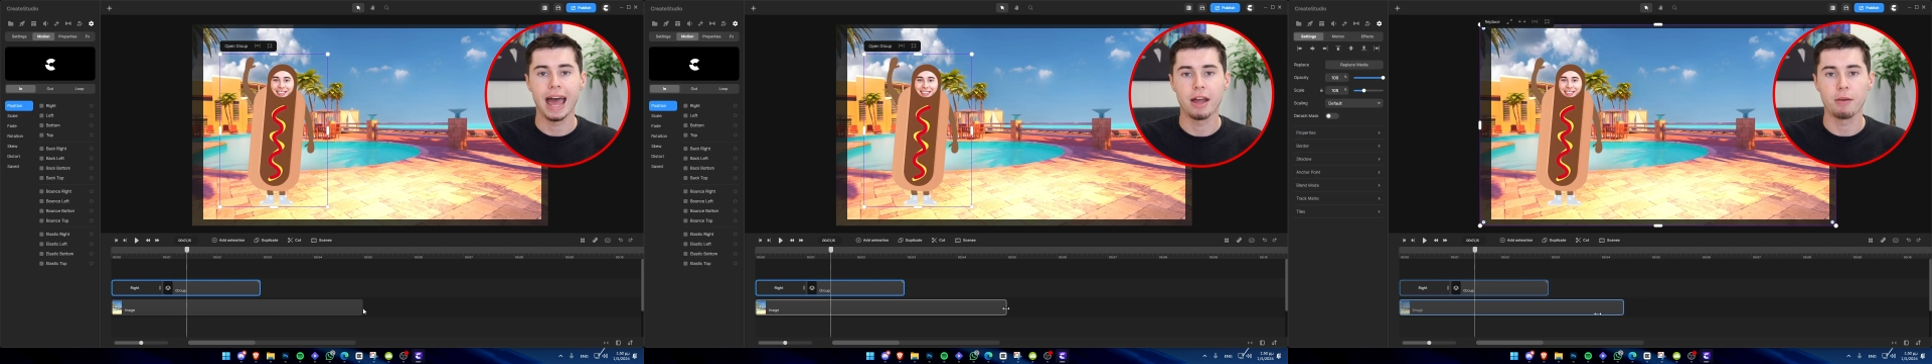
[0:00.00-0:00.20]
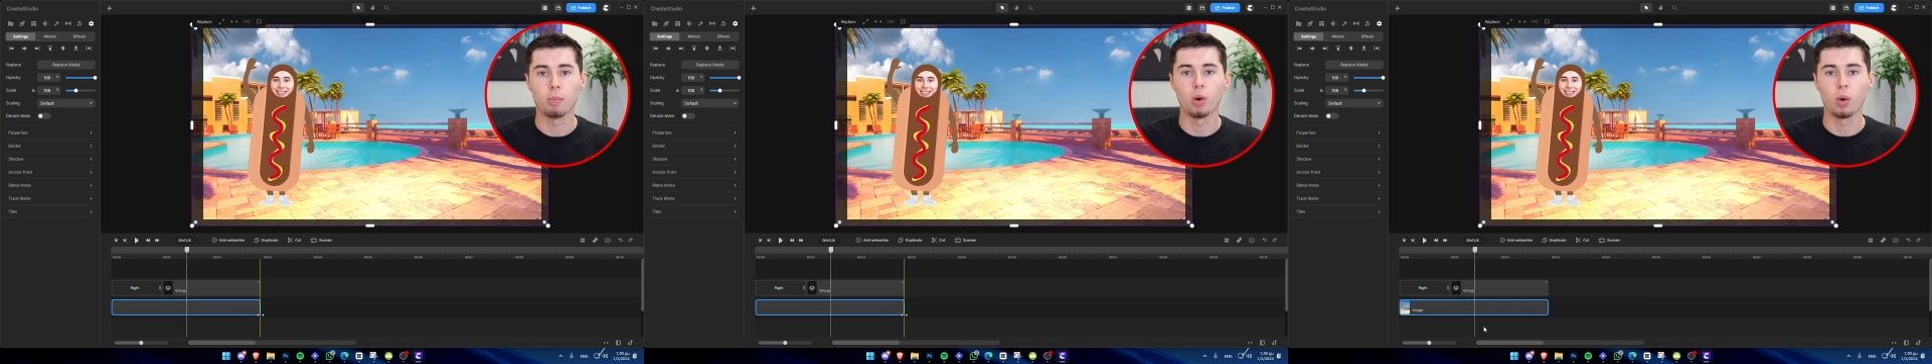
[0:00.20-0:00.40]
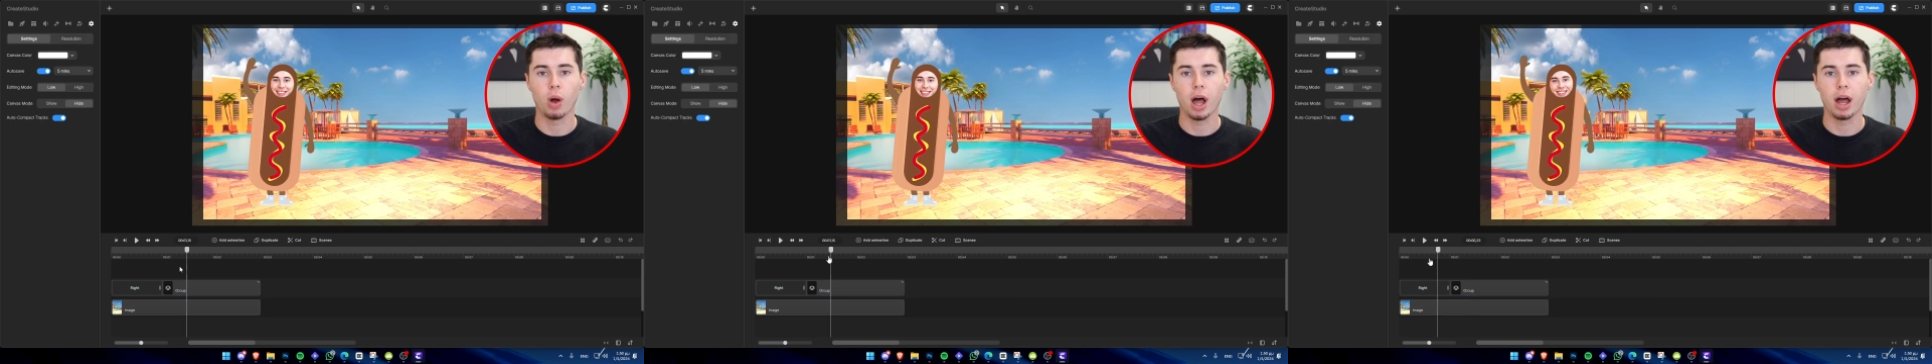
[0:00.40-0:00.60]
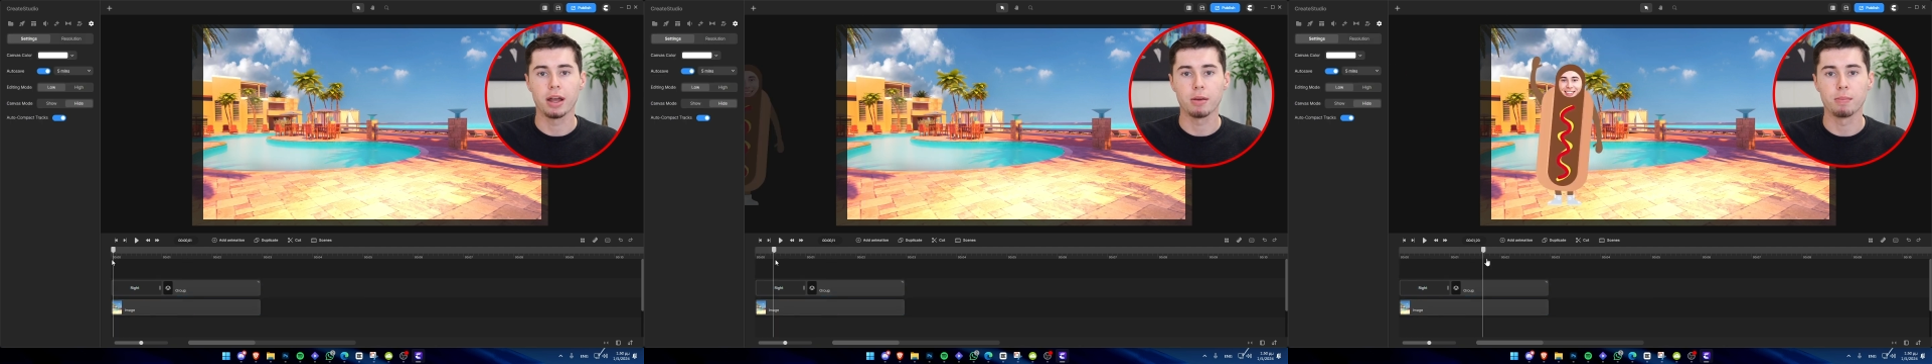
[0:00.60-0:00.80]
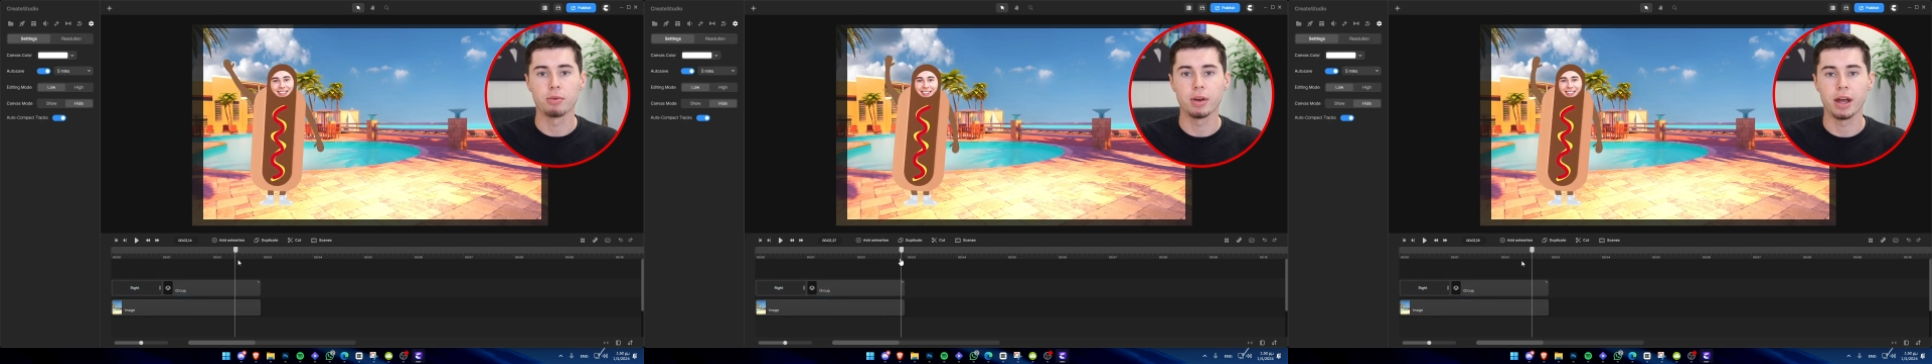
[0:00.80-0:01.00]
add more
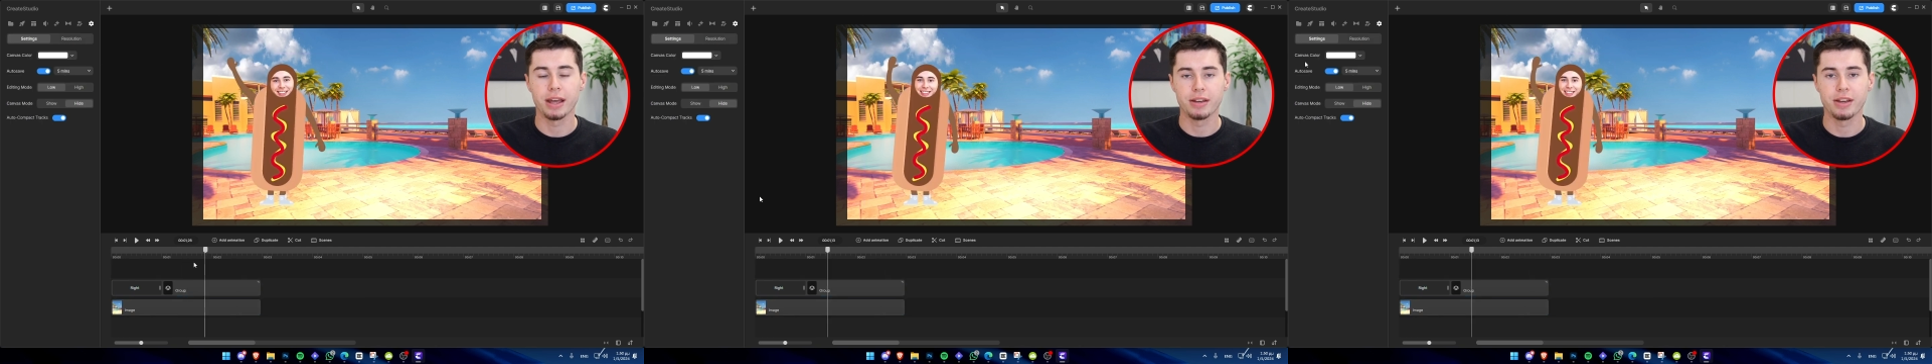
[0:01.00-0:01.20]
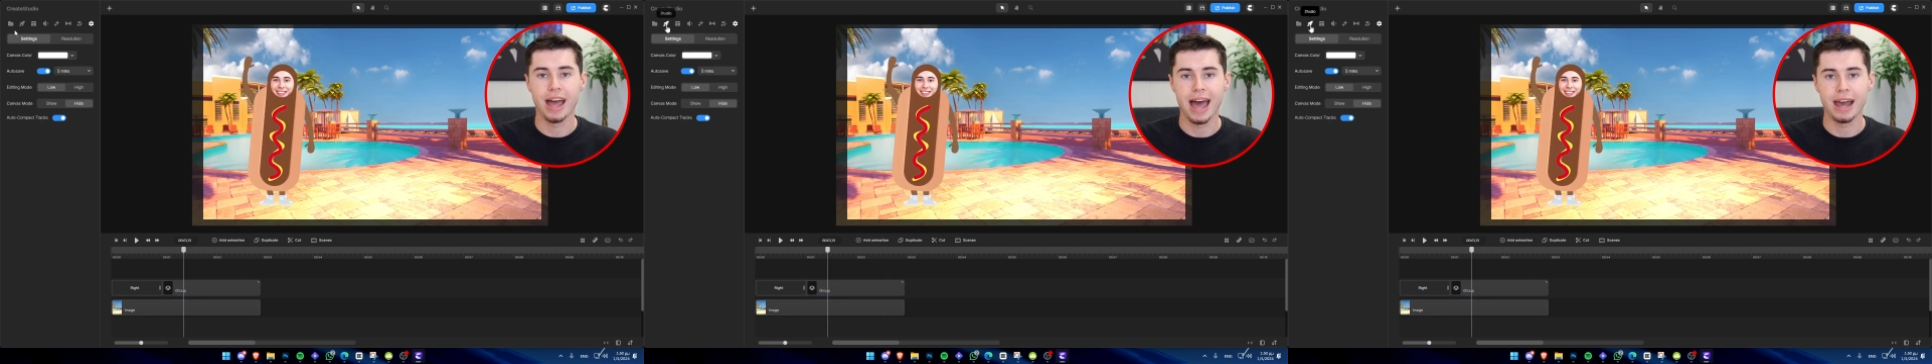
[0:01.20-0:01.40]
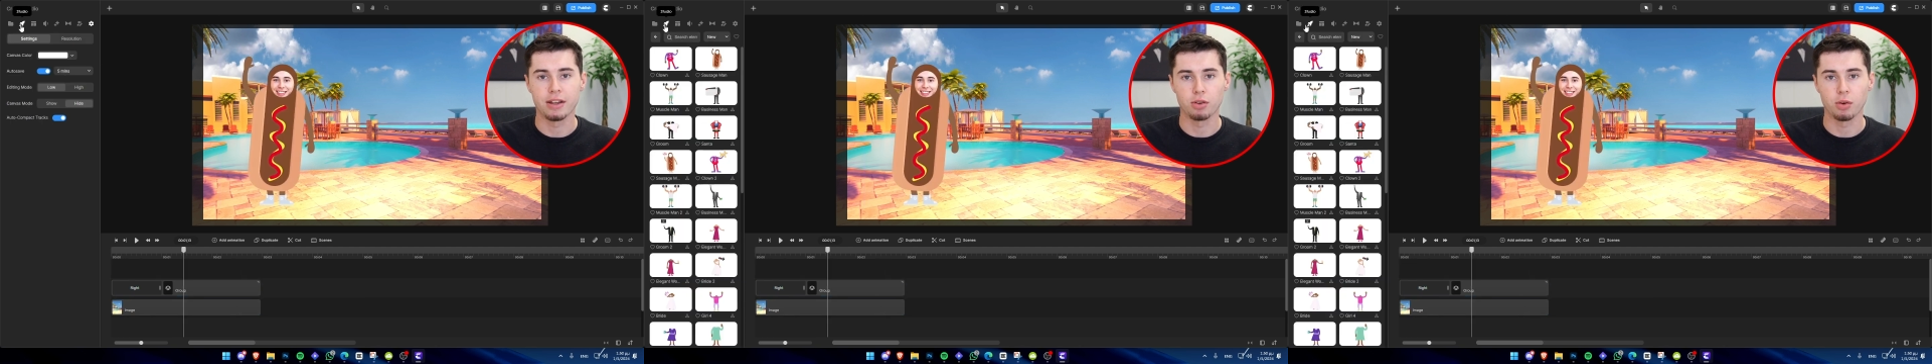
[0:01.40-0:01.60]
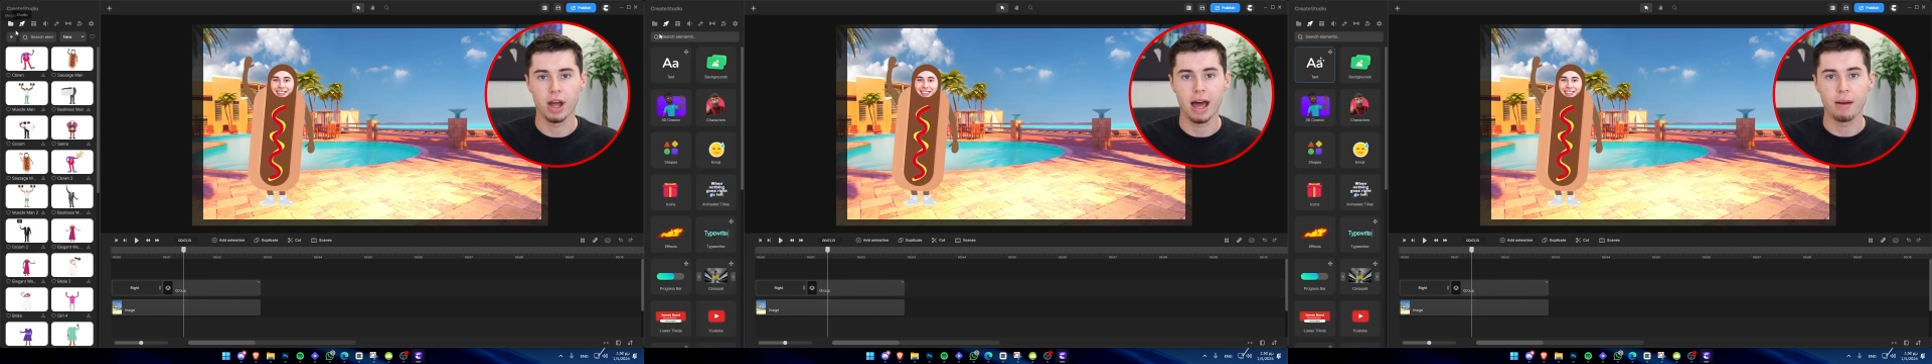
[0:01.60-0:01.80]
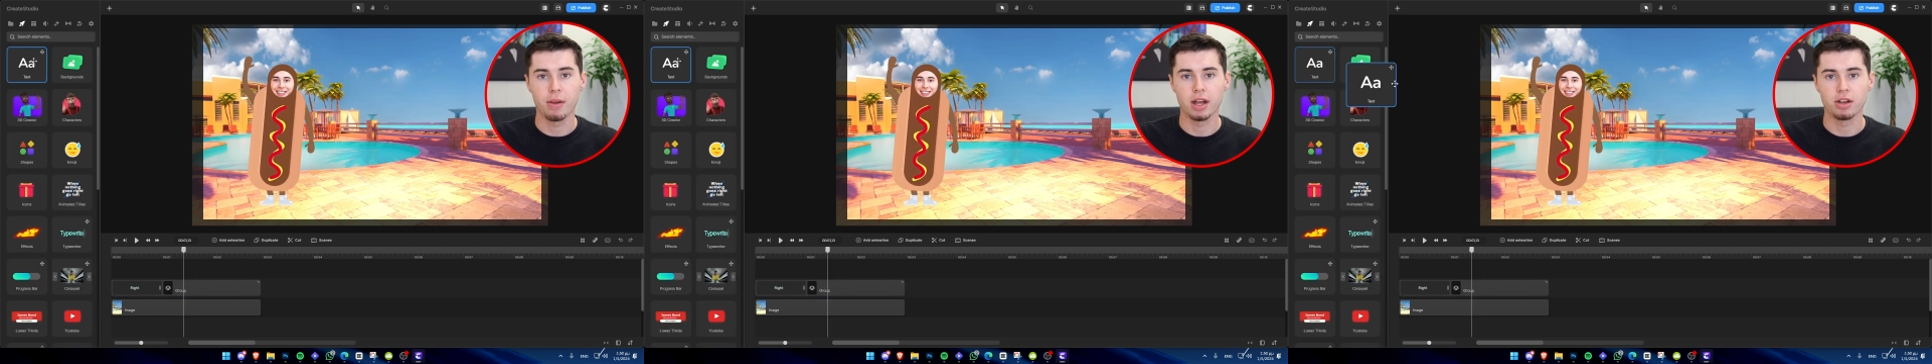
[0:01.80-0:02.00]
items like text or
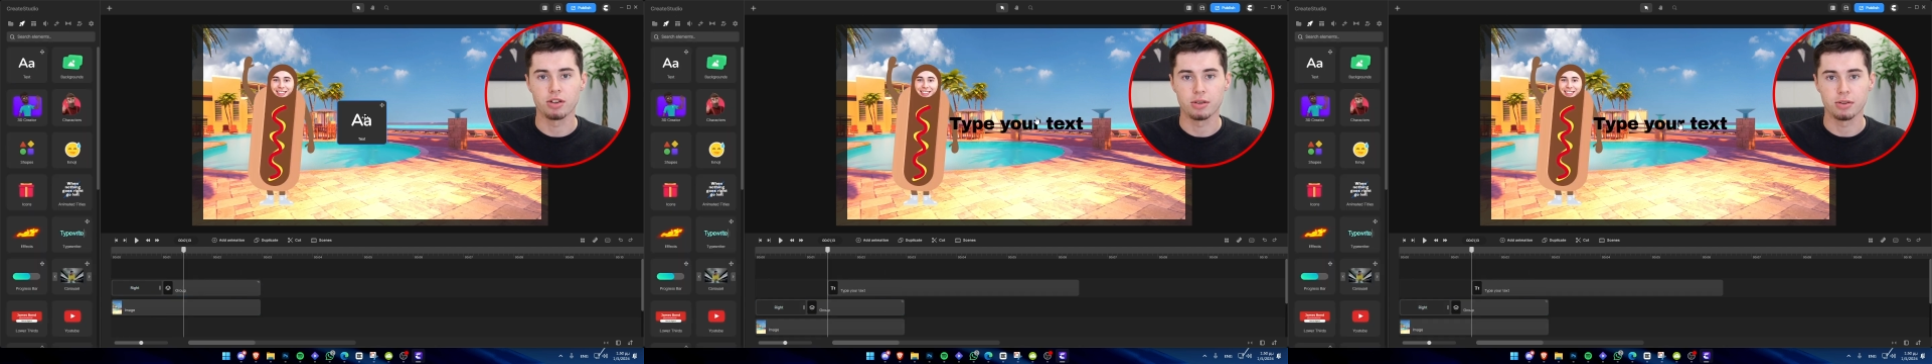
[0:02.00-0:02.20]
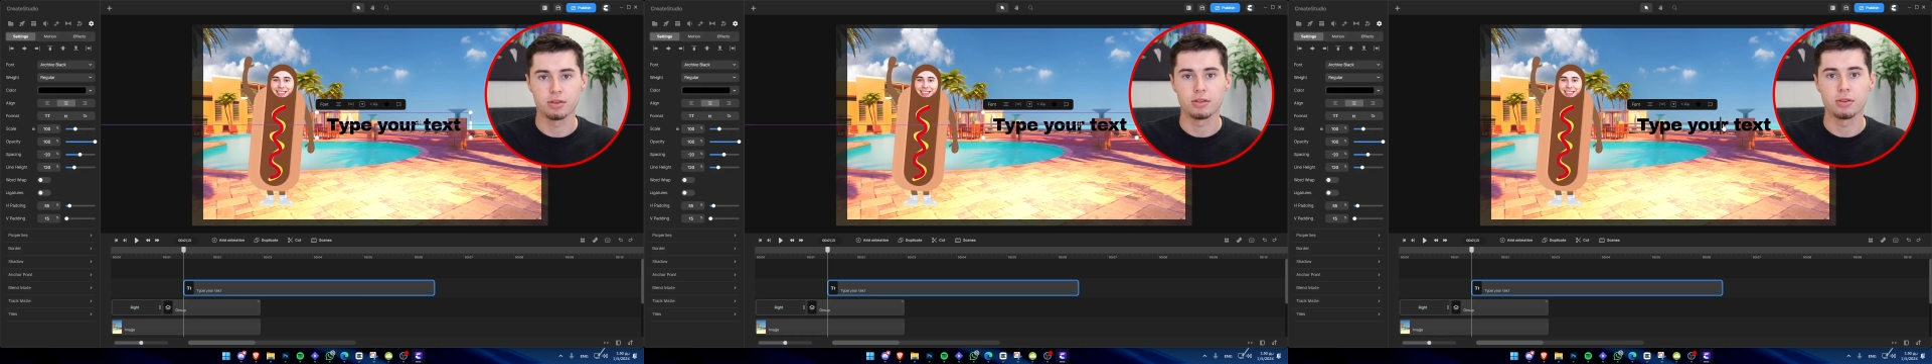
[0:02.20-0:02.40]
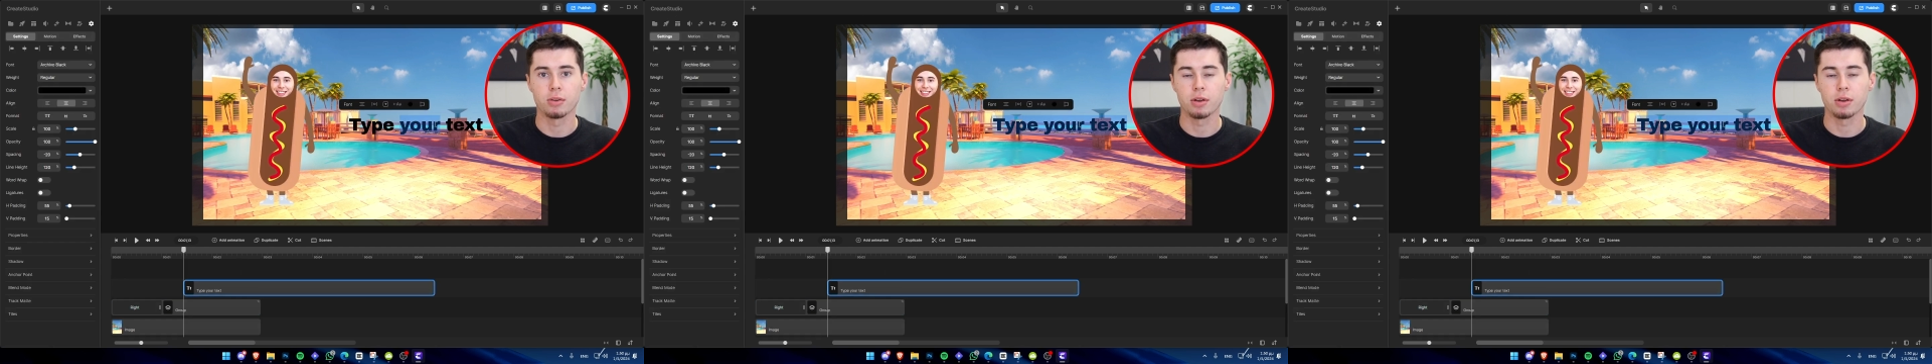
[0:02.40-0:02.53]
animations.